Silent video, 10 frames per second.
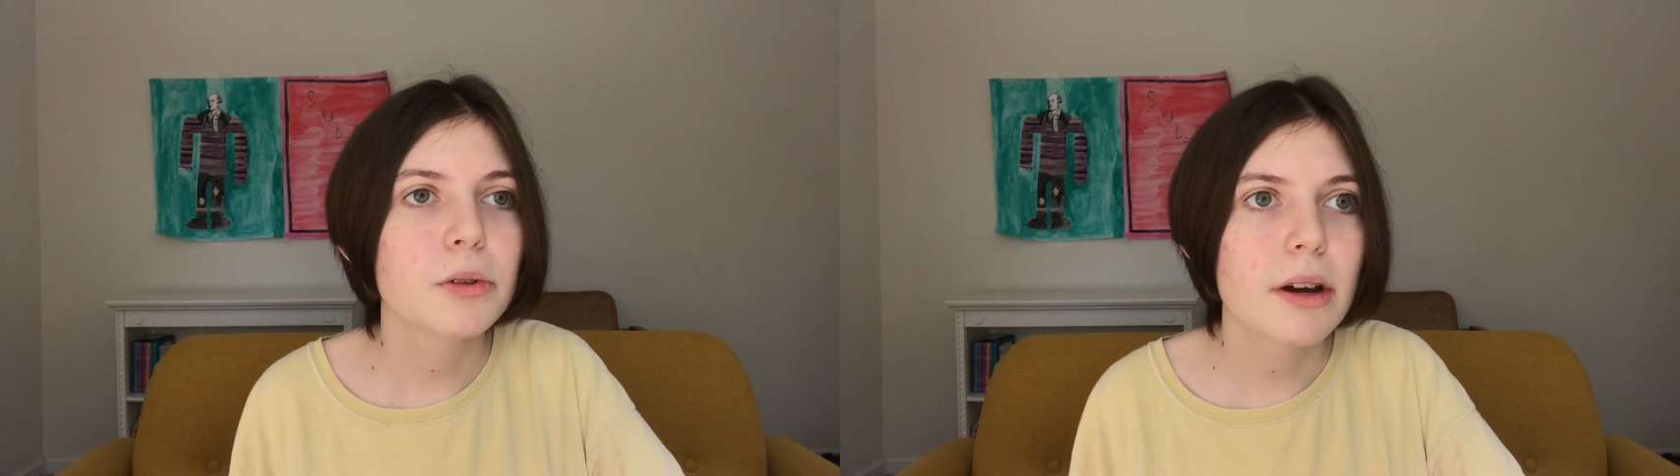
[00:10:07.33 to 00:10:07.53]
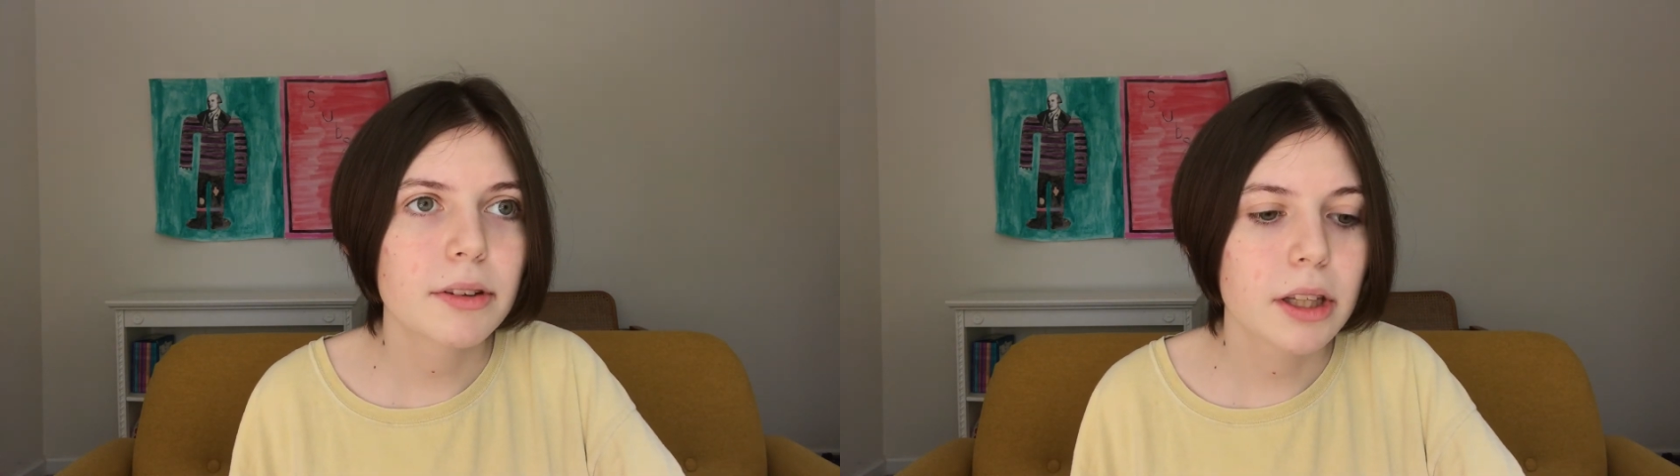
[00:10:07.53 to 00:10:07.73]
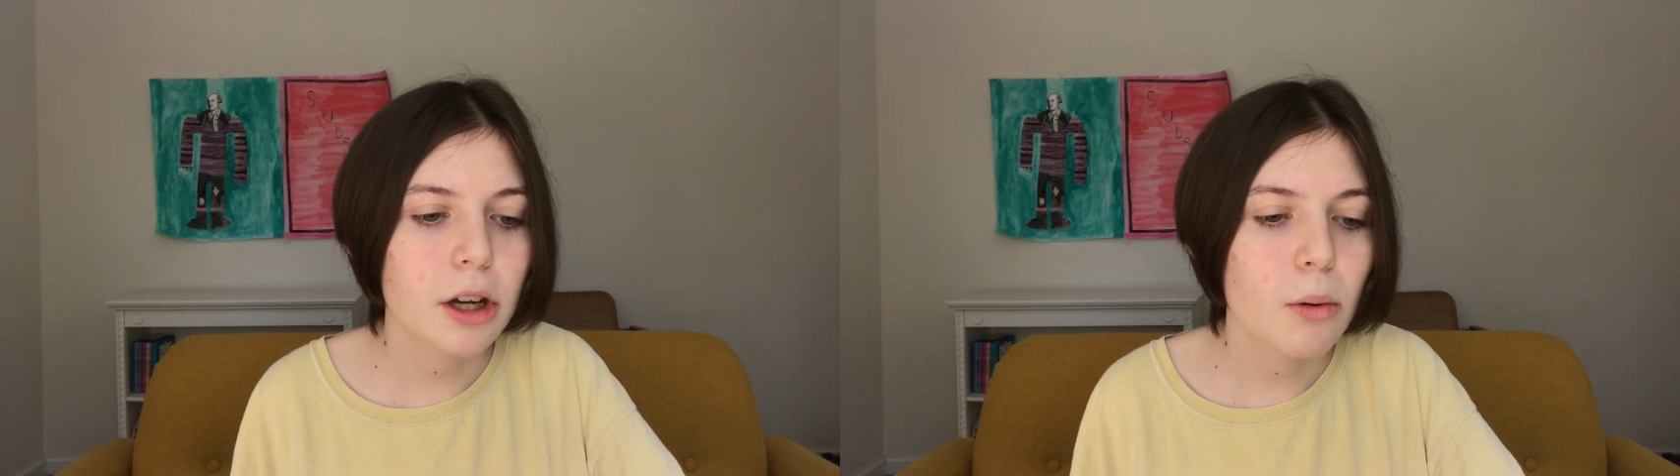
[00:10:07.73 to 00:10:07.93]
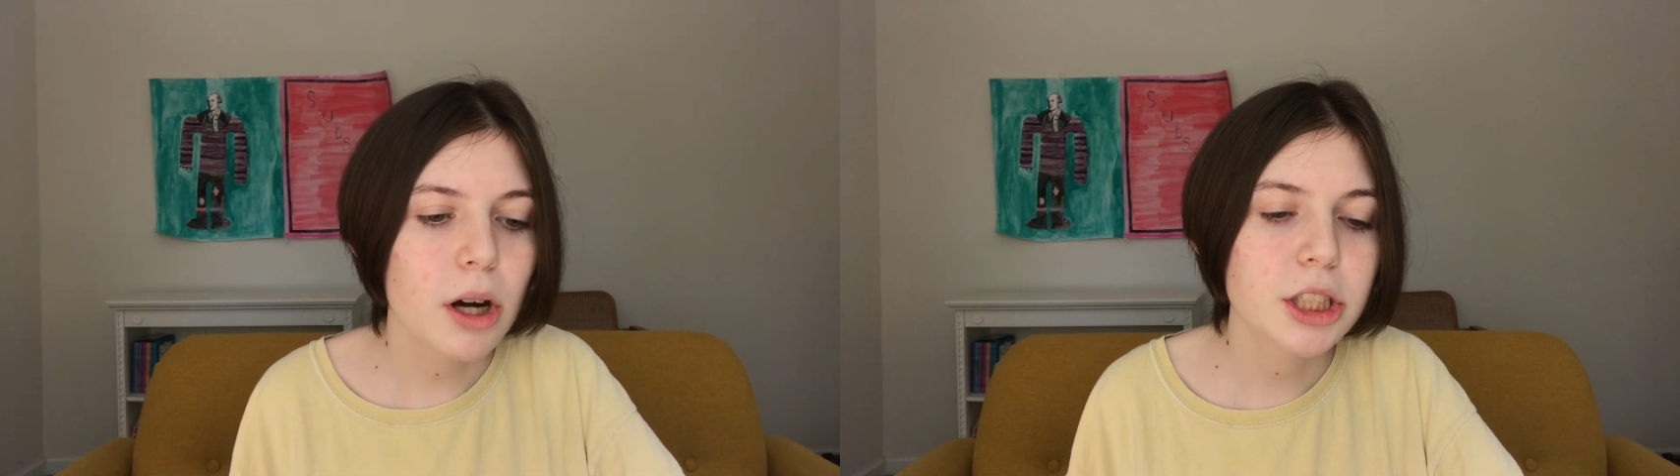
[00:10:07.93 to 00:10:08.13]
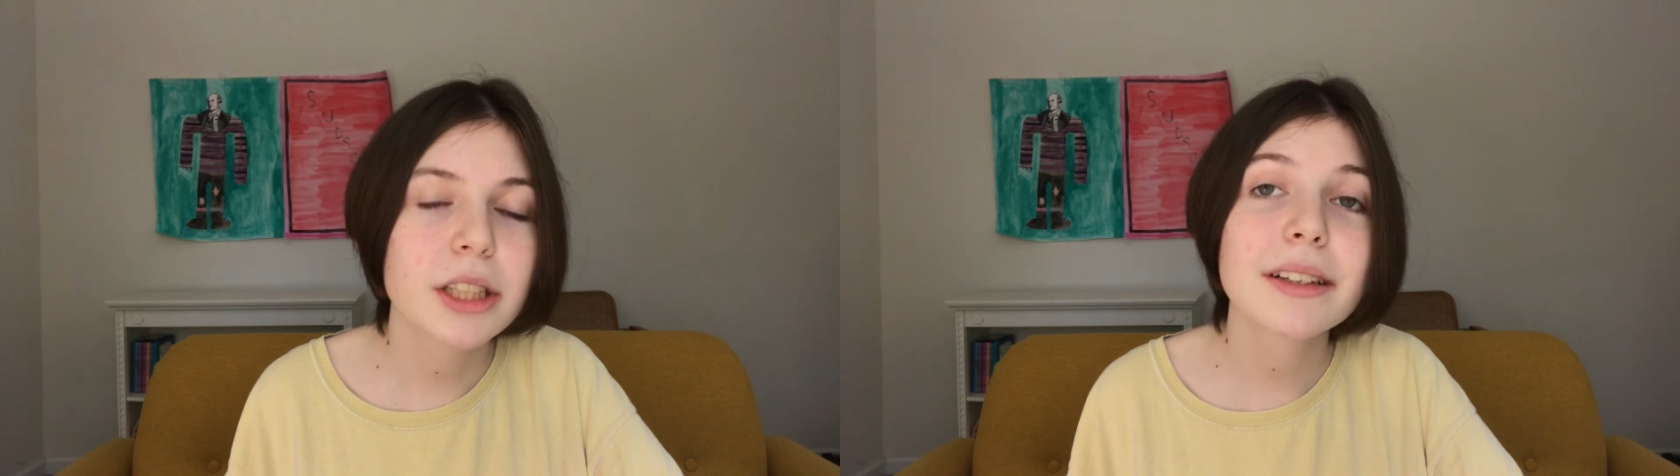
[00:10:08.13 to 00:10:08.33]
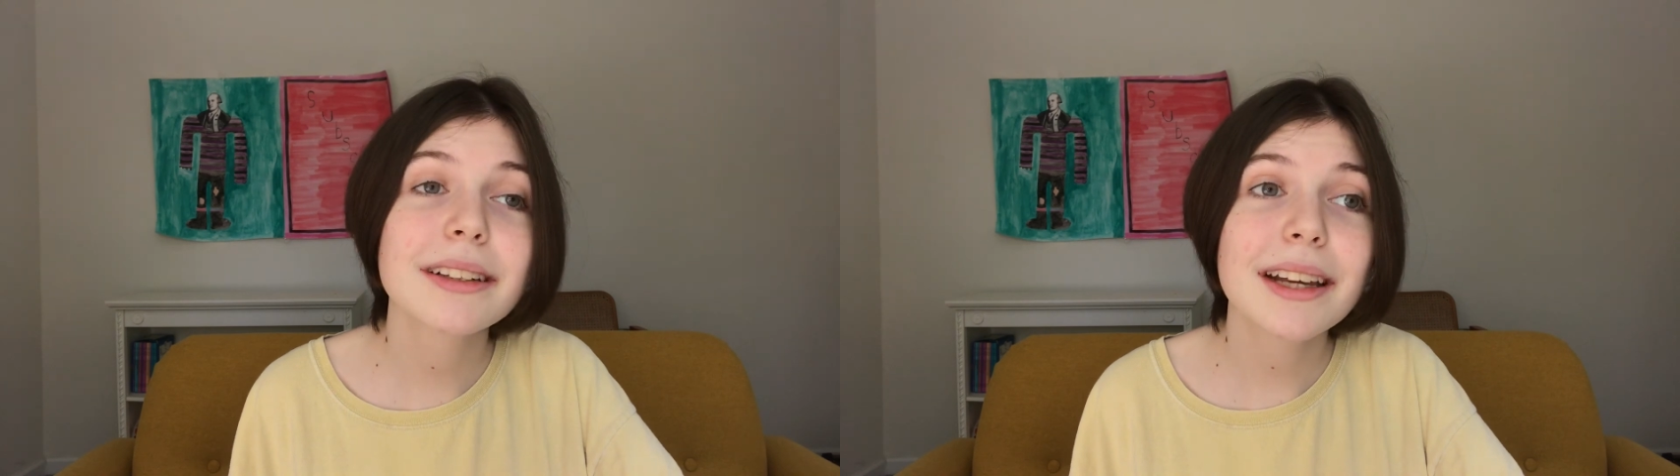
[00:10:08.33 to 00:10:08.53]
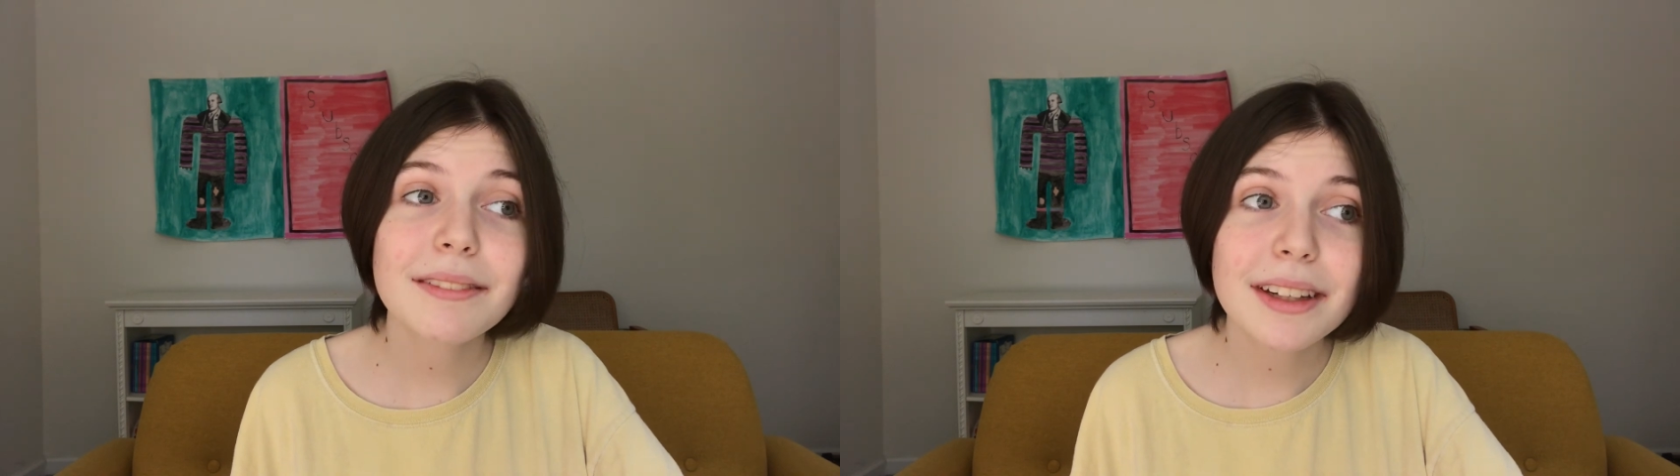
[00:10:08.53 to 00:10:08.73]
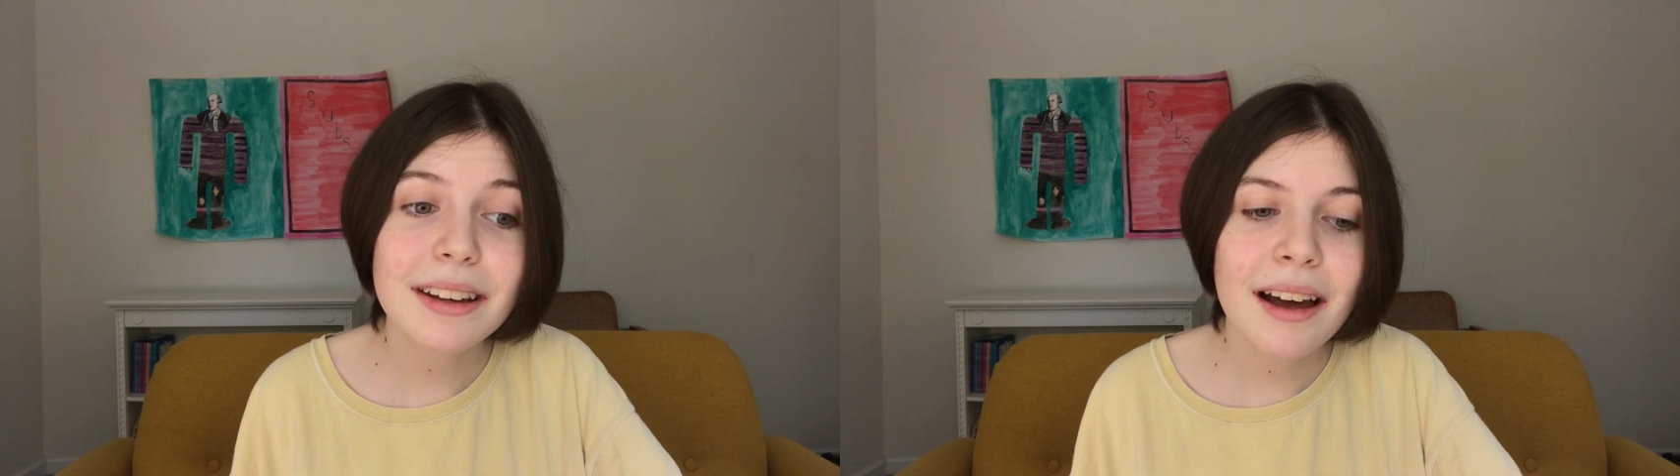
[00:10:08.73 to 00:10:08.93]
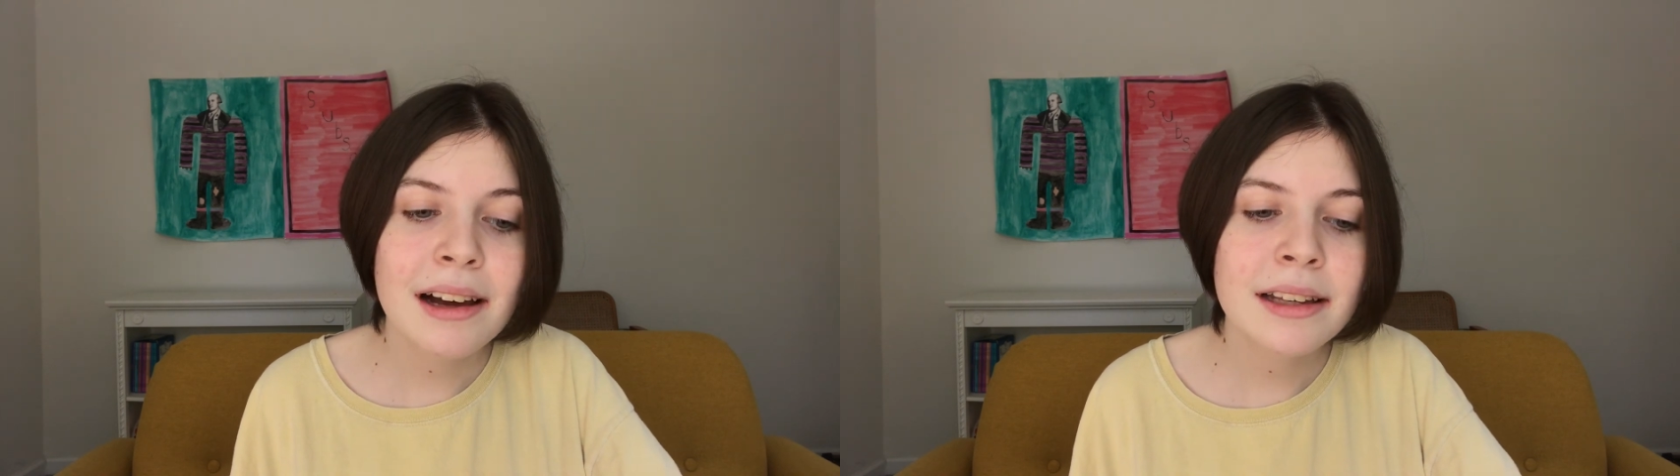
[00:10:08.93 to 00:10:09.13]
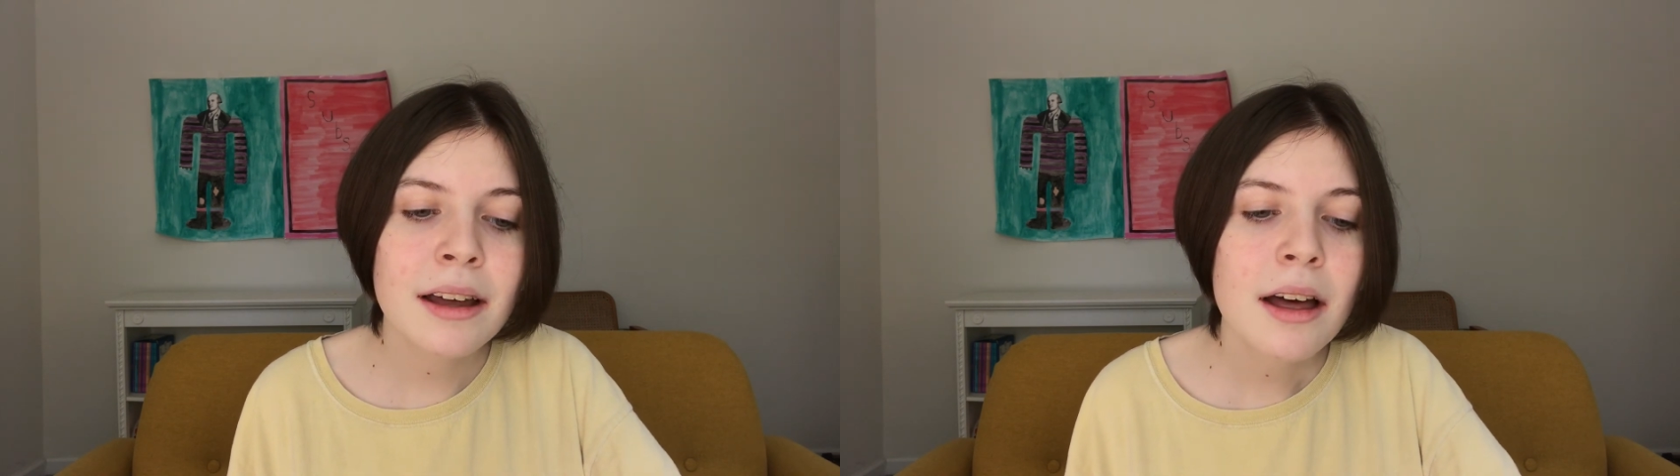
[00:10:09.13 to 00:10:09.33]
definitely go watch it. Gave it a
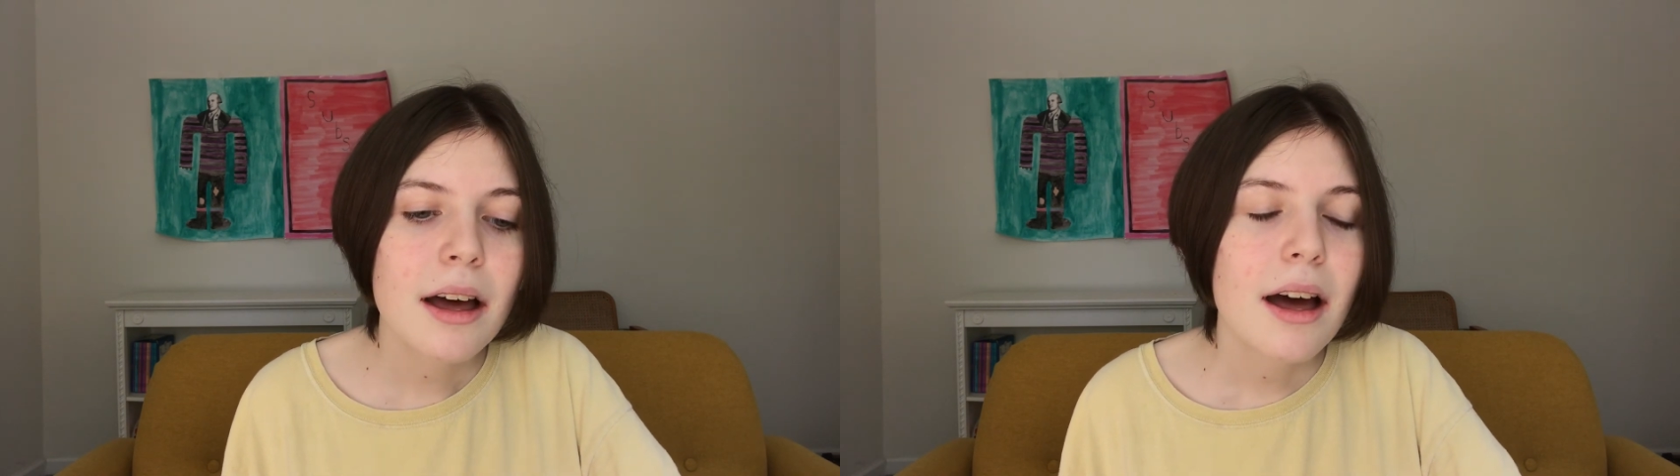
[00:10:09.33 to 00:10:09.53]
9.